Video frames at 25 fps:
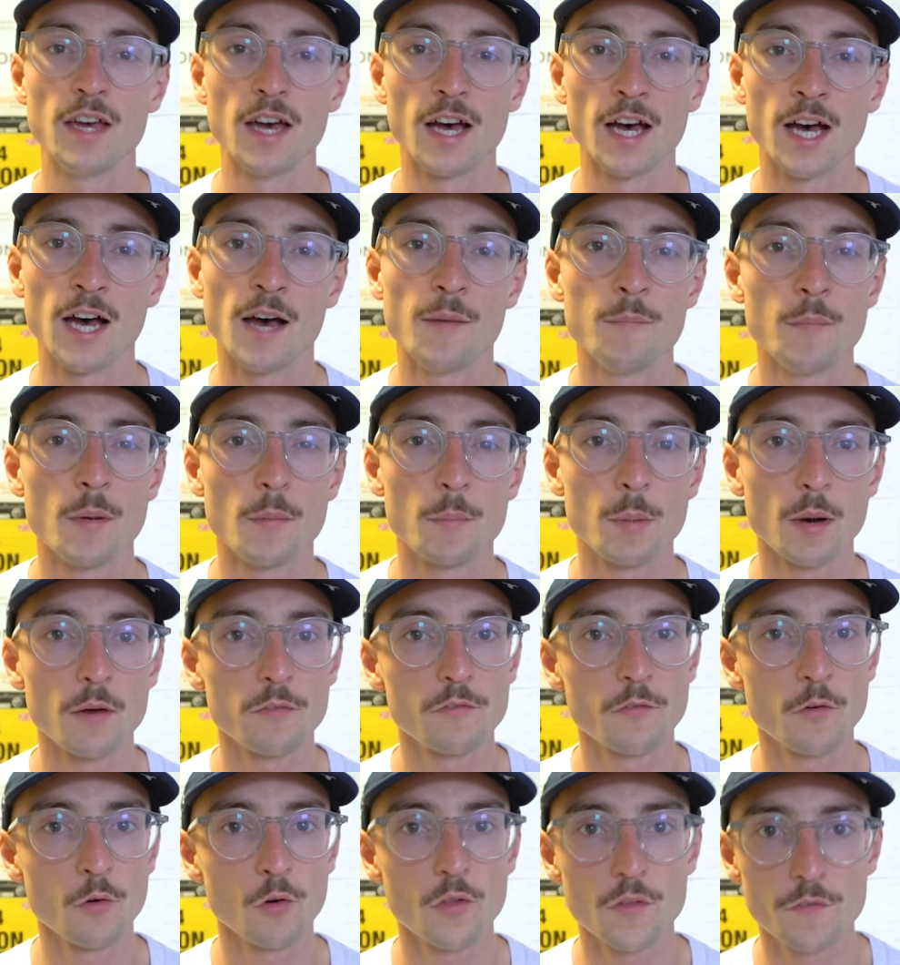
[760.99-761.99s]
But
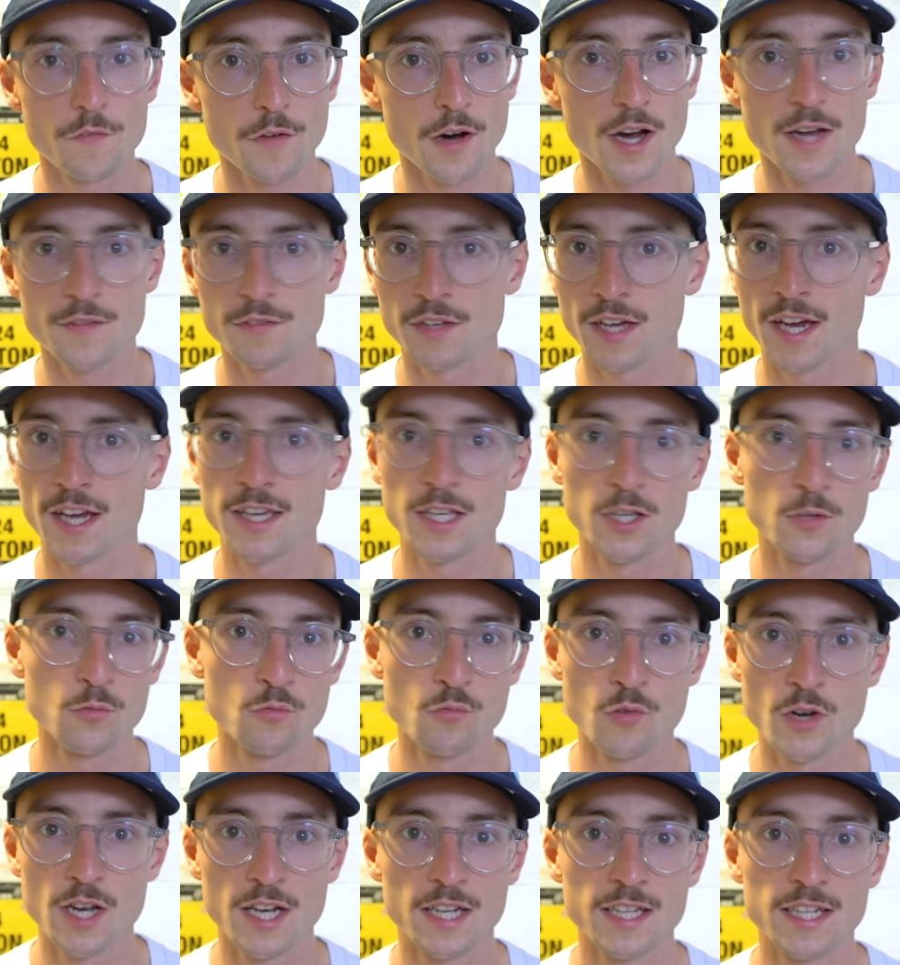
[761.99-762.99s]
for the 5K, you
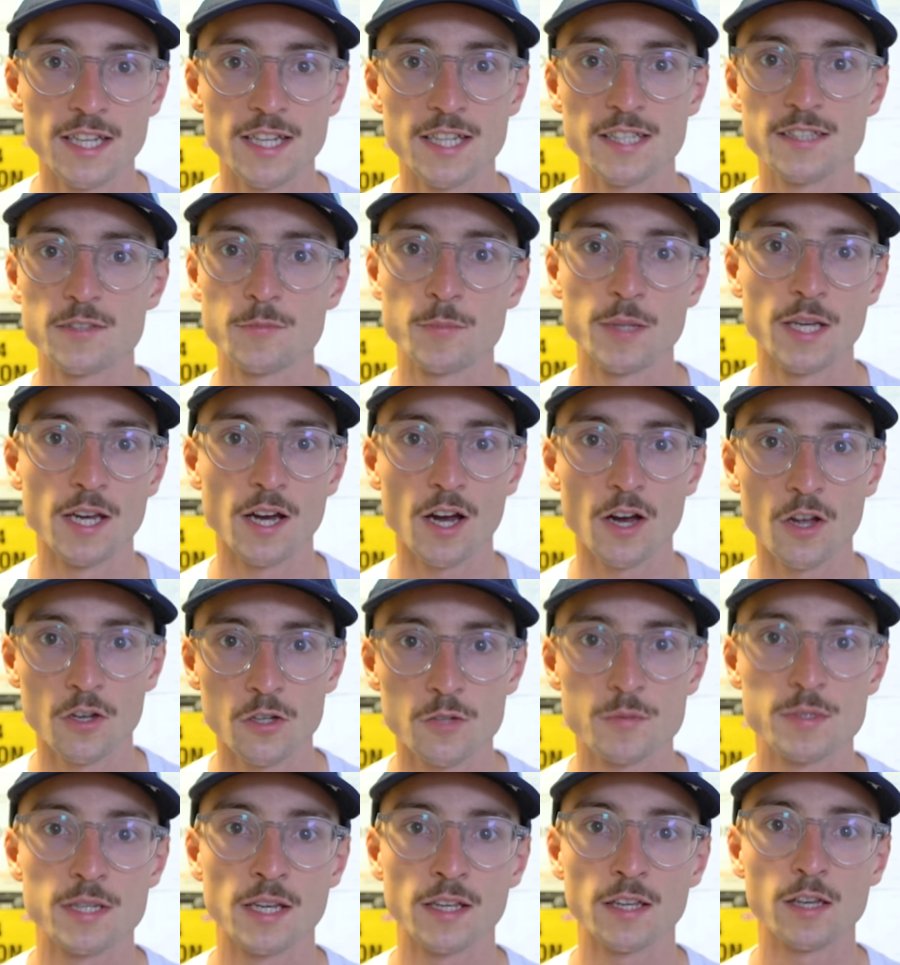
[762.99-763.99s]
really need to be
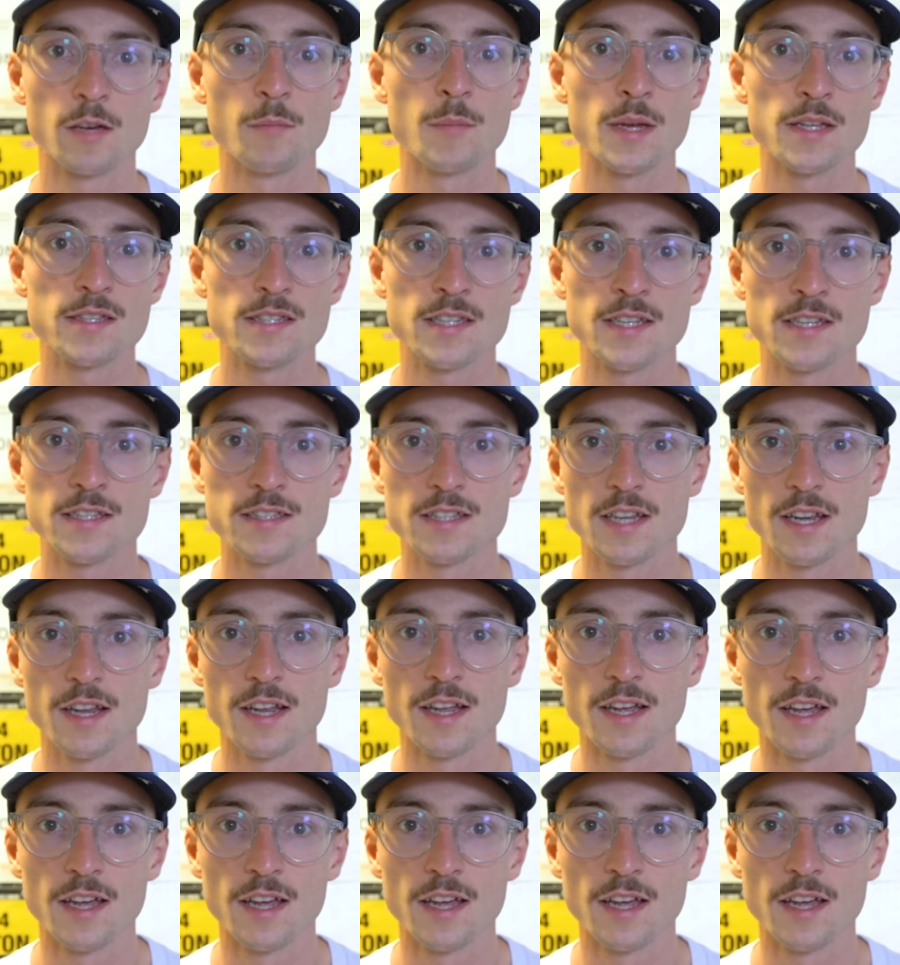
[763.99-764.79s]
100% committed.